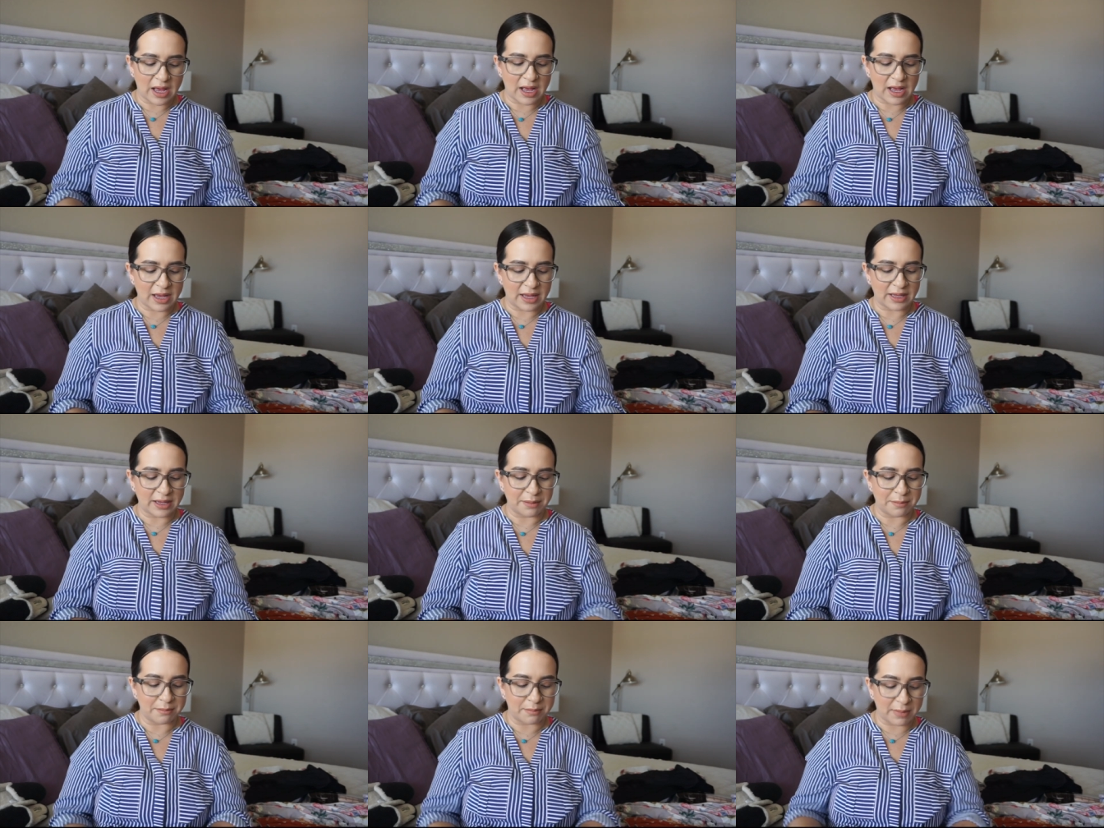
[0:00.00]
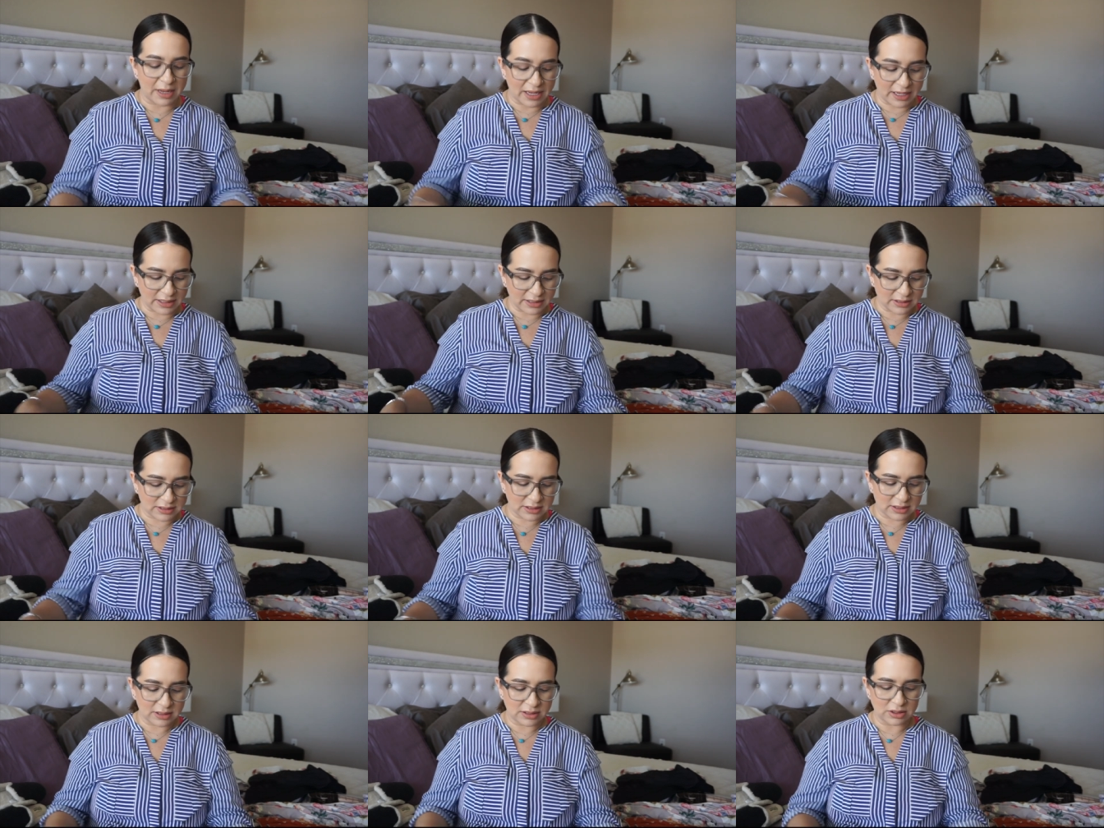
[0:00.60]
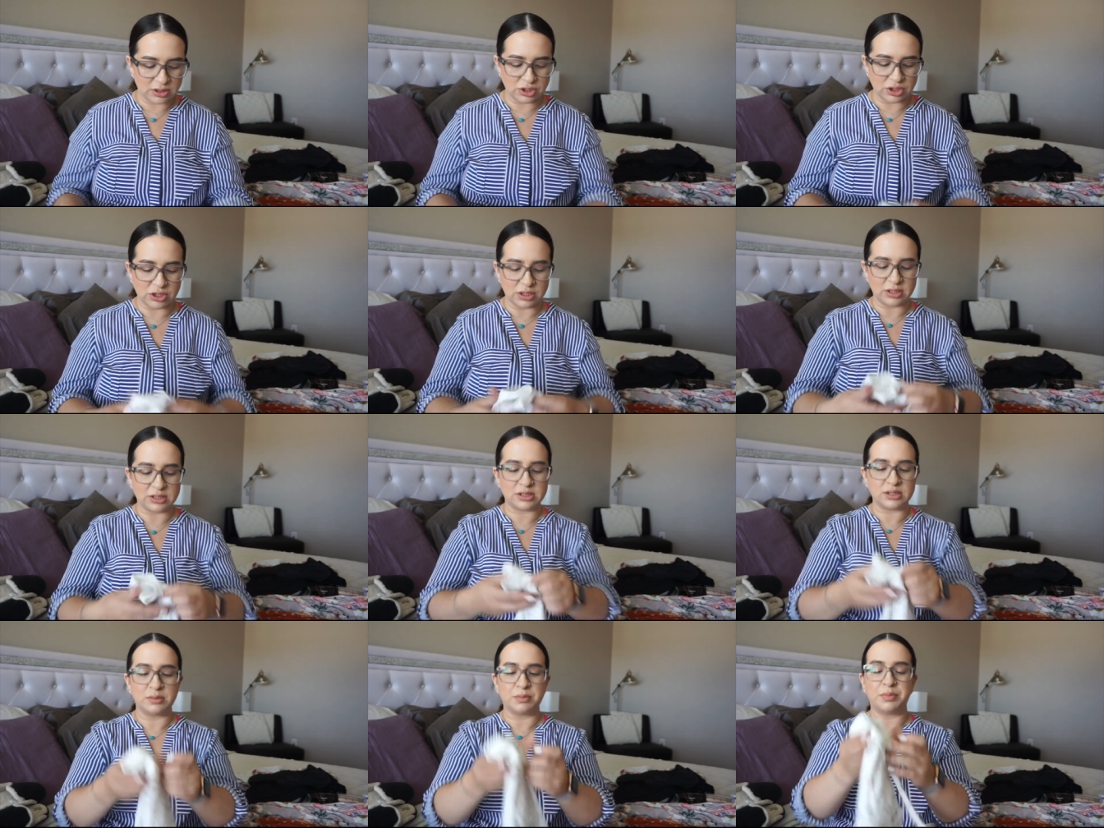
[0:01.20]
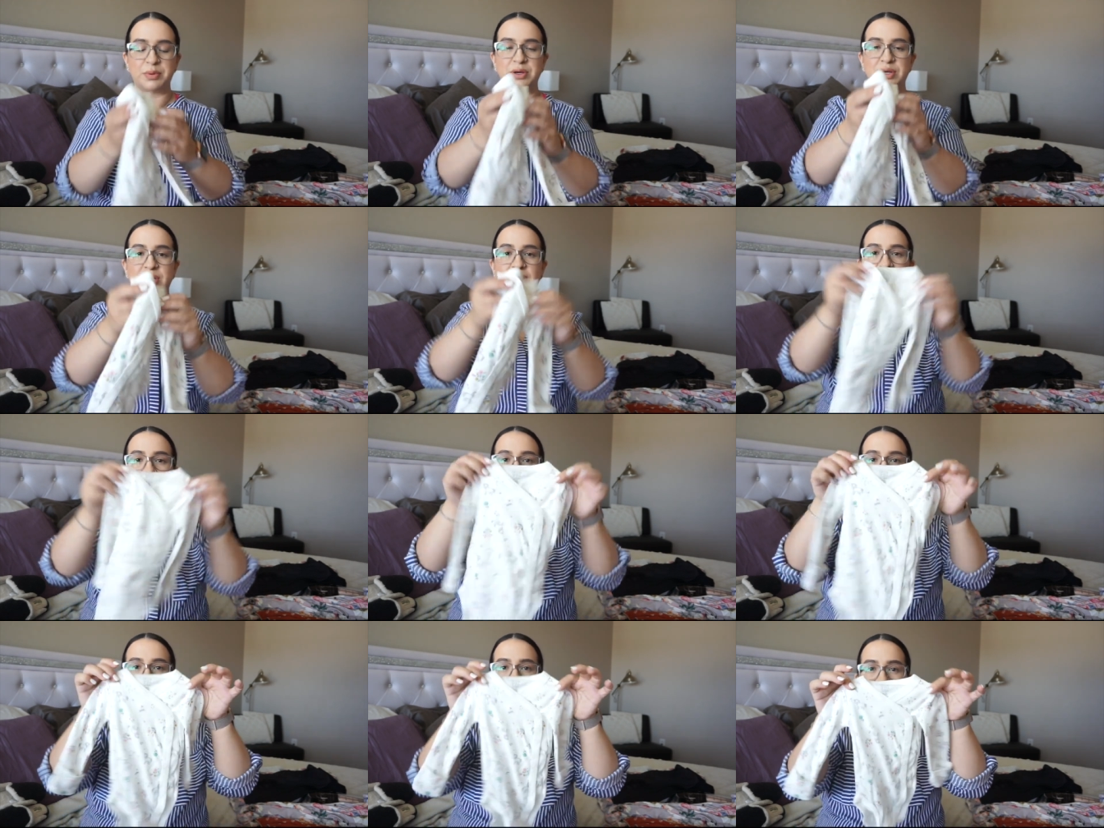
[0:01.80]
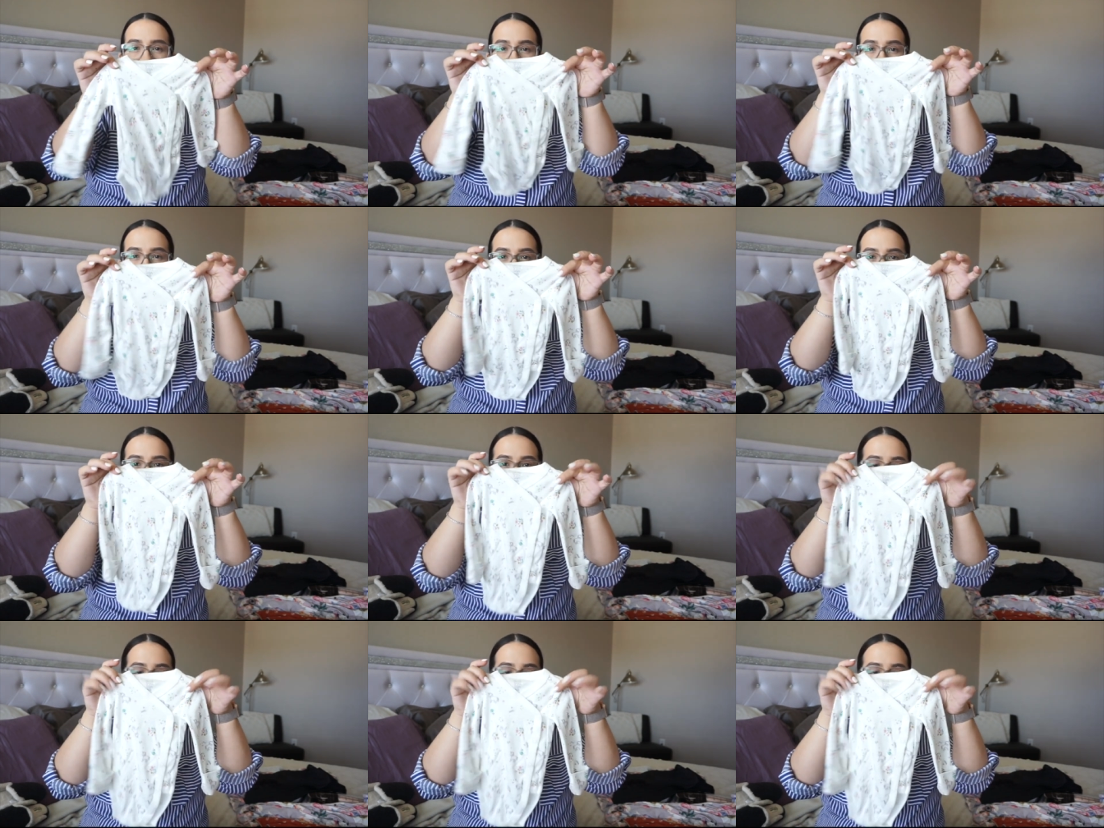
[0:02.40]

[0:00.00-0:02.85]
I might just put this on